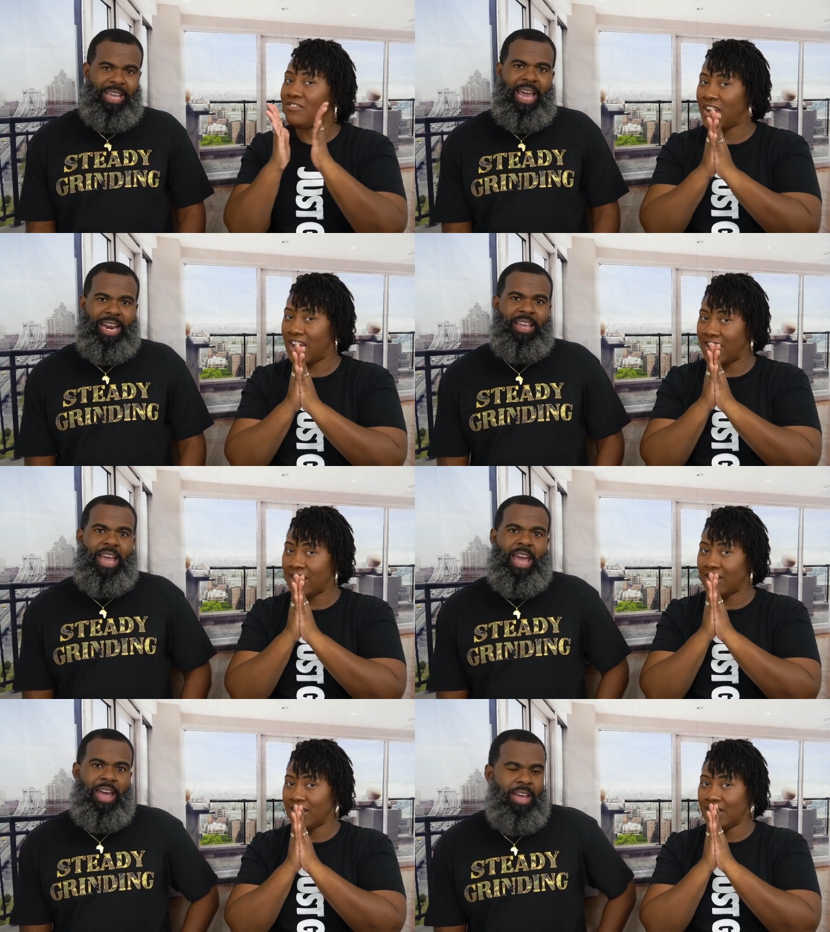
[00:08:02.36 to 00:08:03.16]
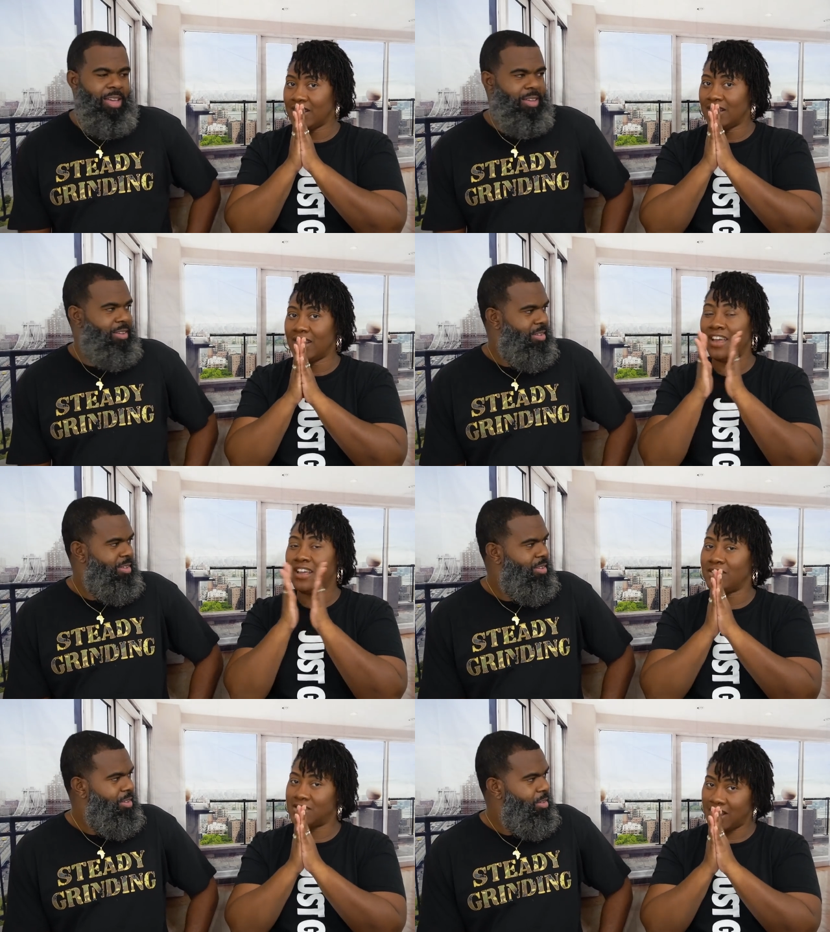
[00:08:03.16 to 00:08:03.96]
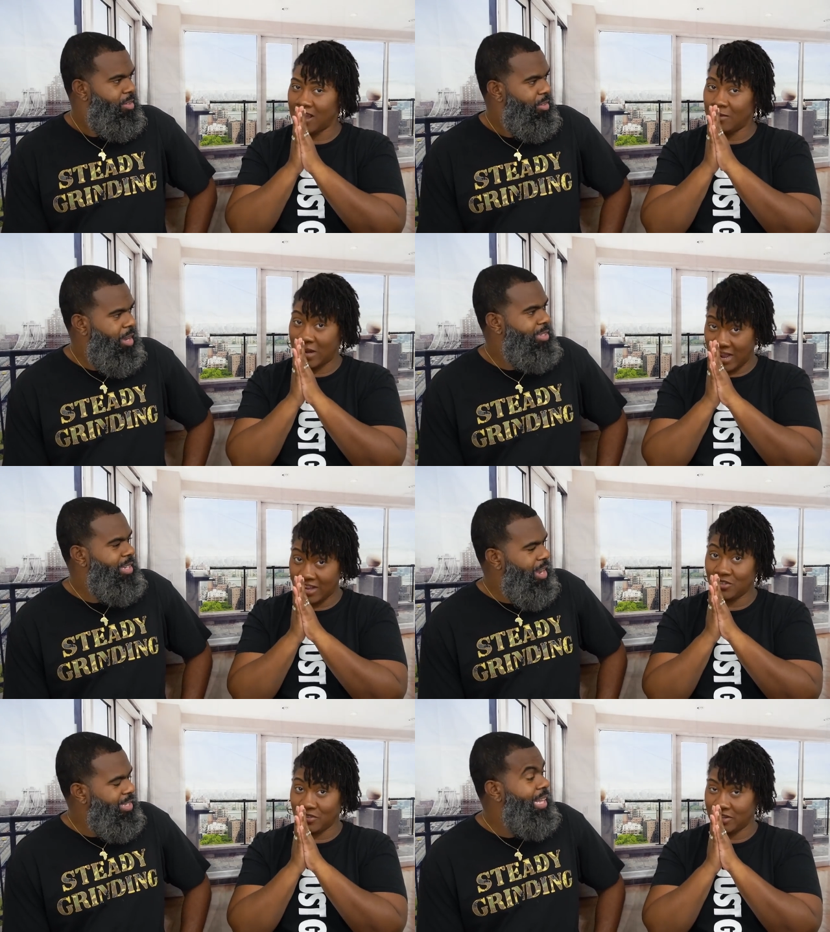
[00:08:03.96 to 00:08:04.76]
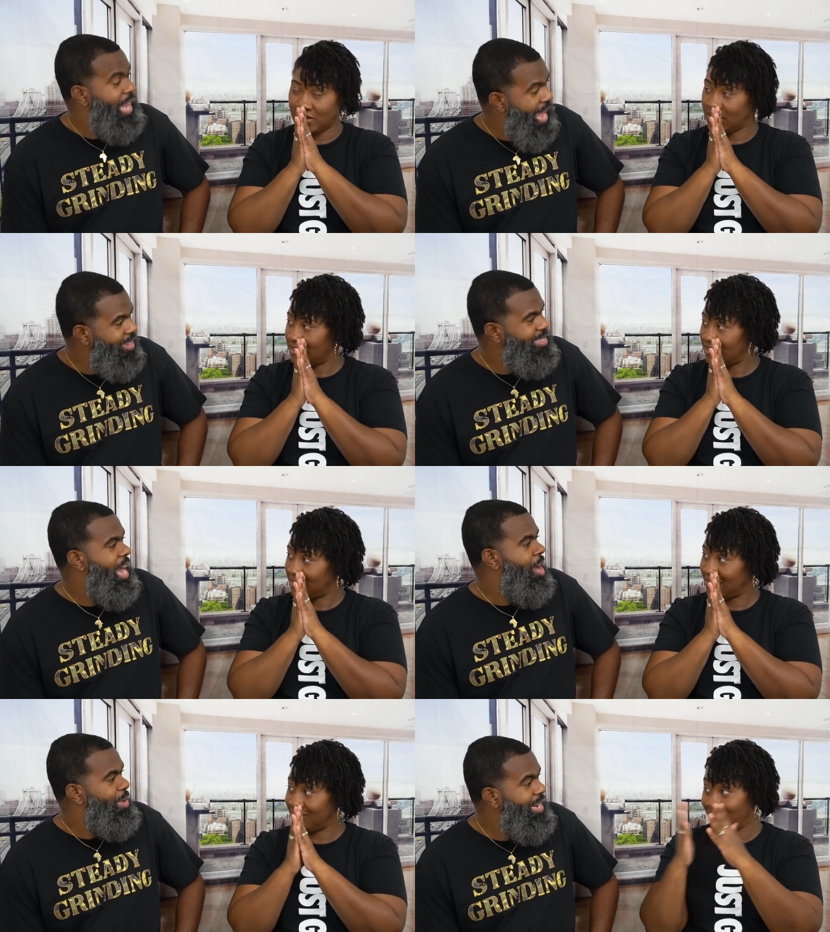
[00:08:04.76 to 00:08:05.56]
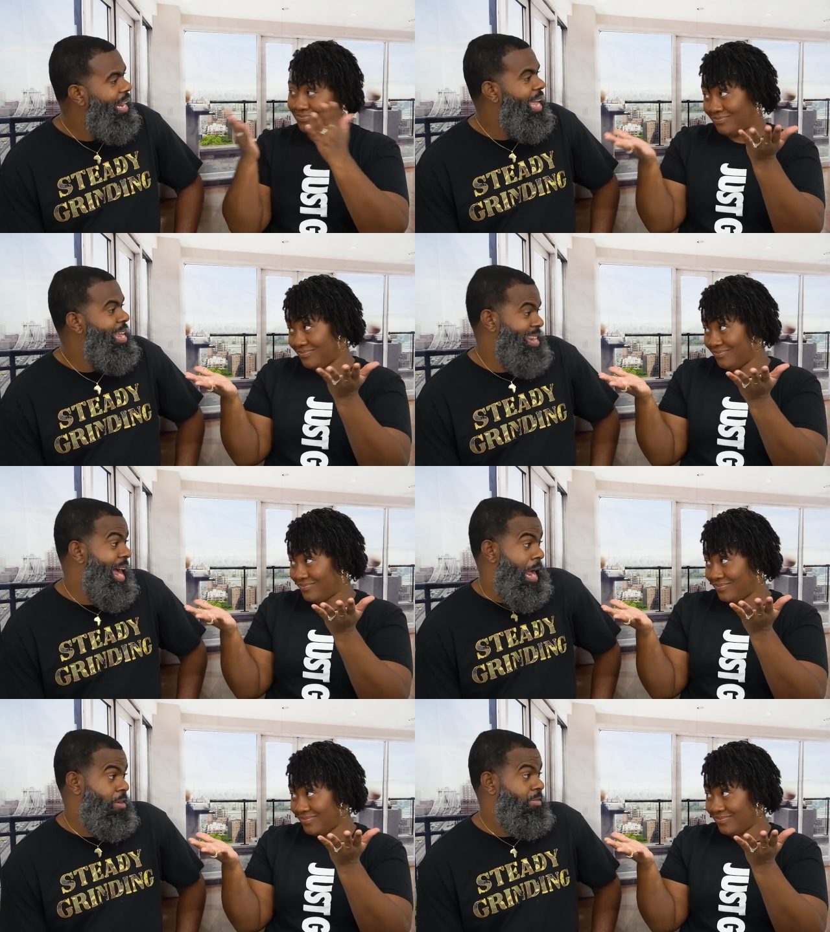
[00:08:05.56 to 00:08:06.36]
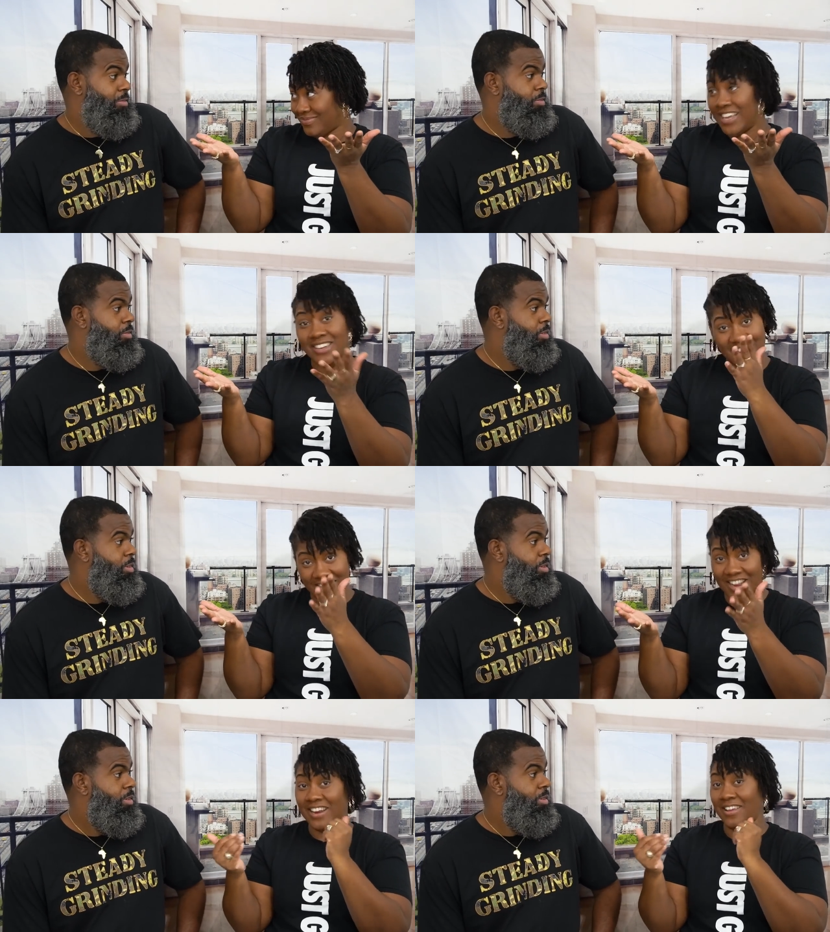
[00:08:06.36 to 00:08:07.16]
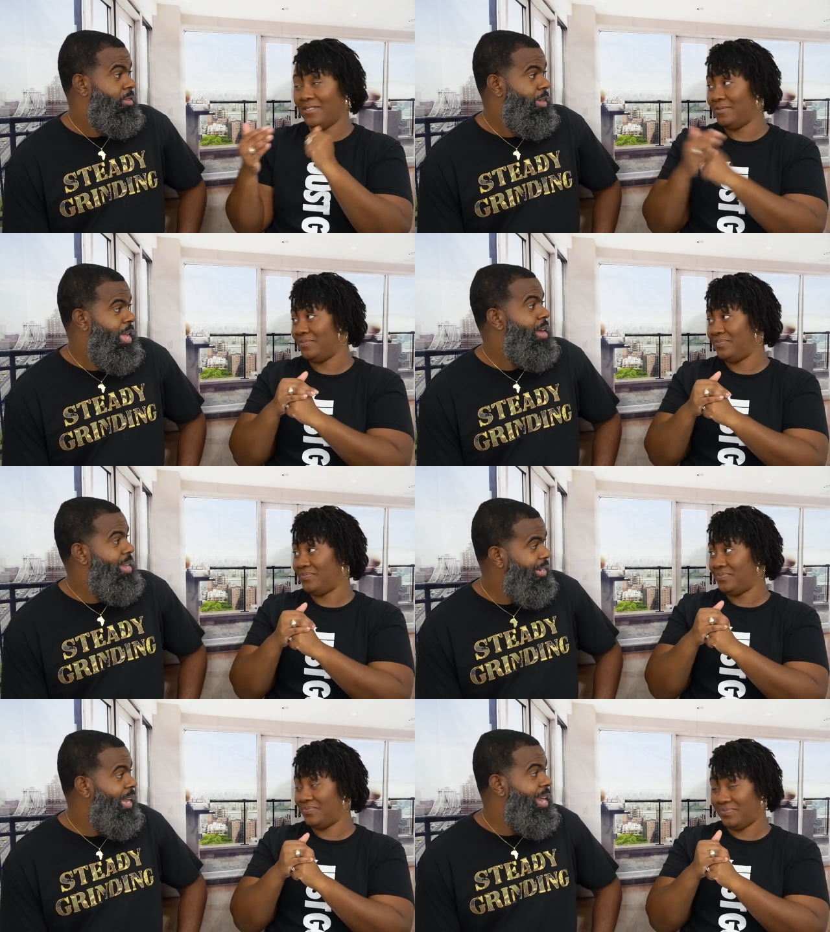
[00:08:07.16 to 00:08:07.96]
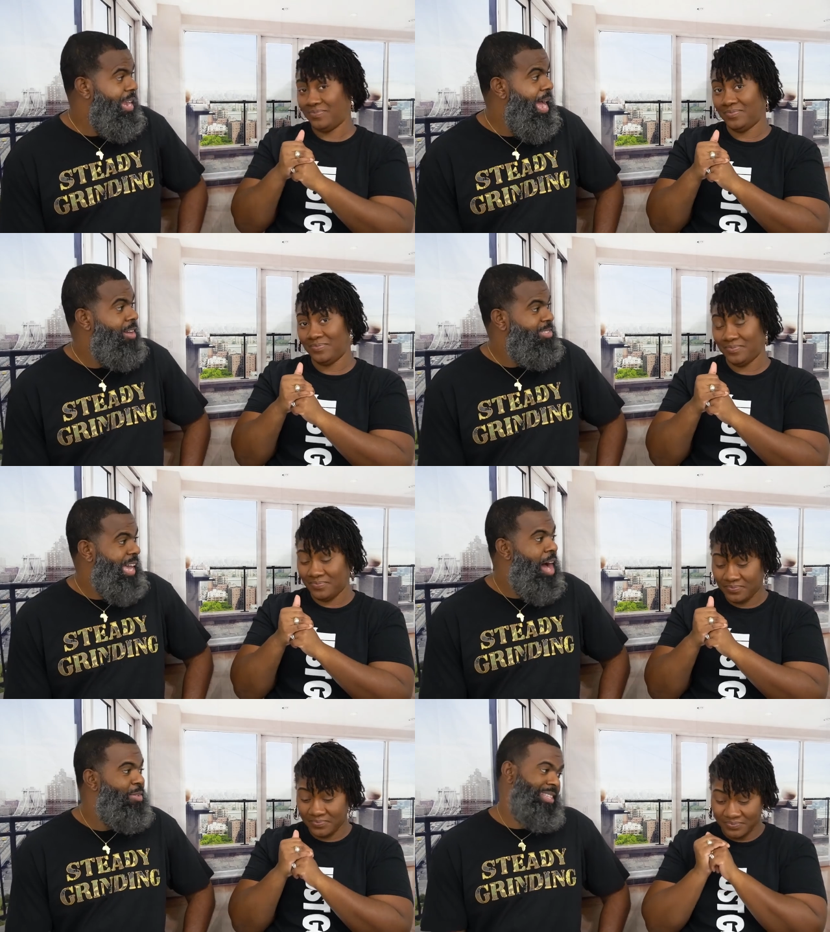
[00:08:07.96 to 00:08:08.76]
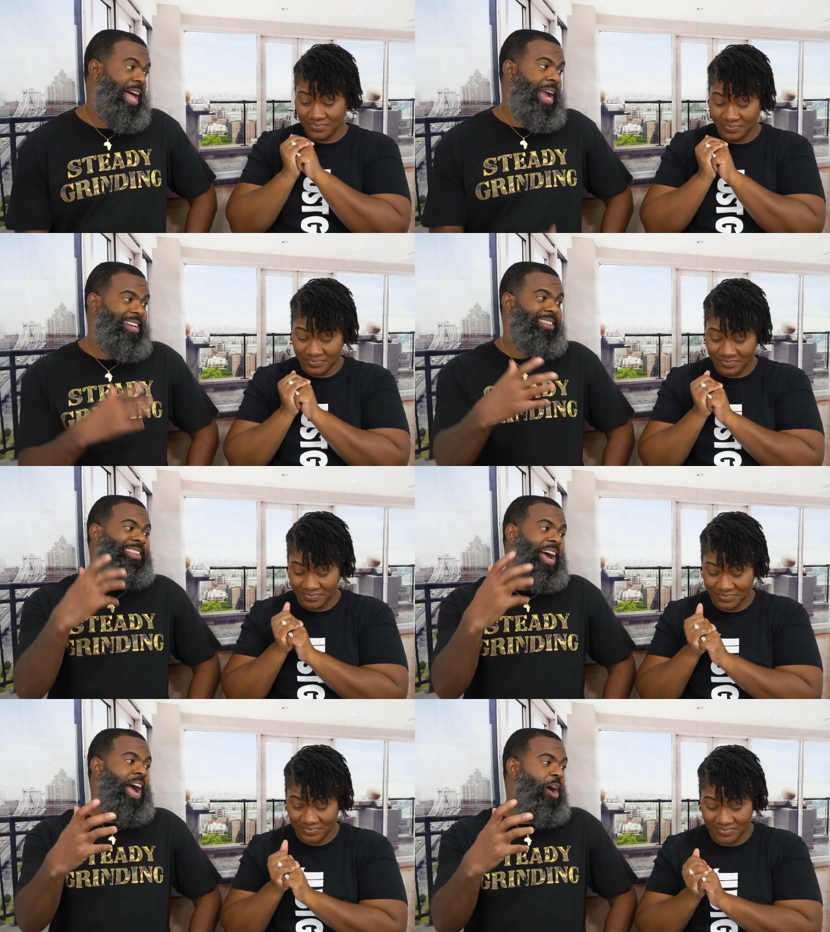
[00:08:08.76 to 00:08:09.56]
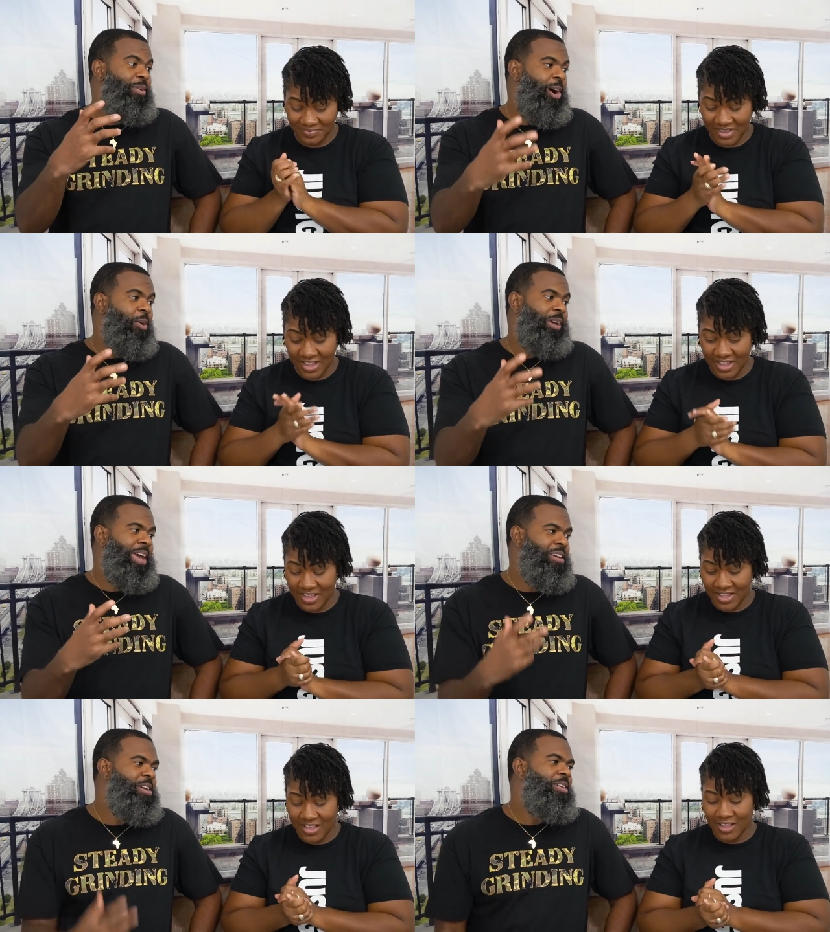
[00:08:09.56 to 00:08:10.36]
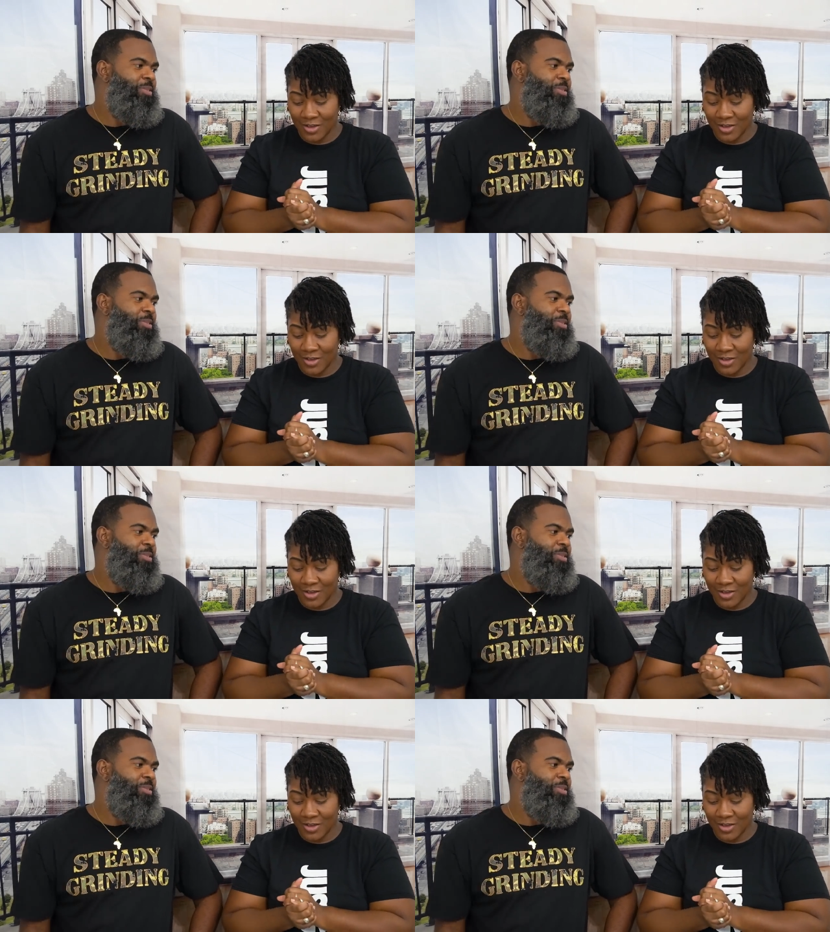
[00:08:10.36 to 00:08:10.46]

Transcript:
Speaker 1: saying it. Yeah, Sam Cause, Because the
Speaker 2: last time he laid down.
Speaker 1: He did lay down.
Speaker 2: Yeah, he laid down. So I was like, this time, okay,